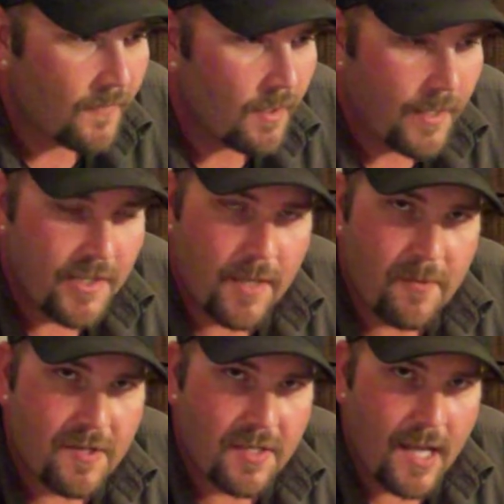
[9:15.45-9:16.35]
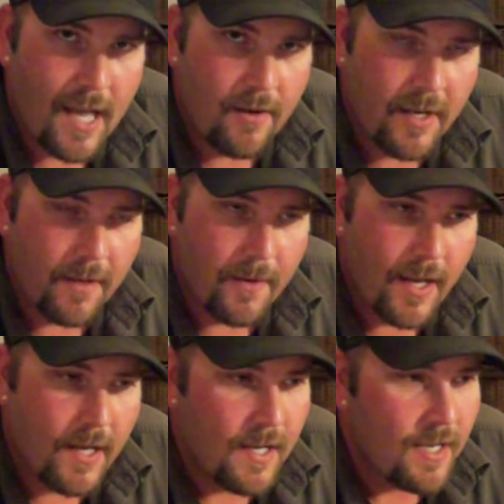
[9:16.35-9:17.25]
Egyptian style
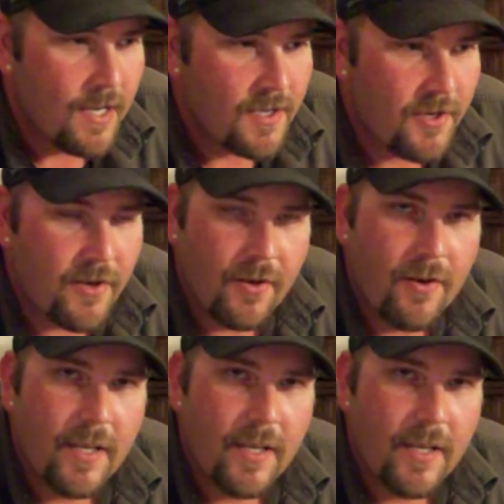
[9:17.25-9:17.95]
anyway. So you're going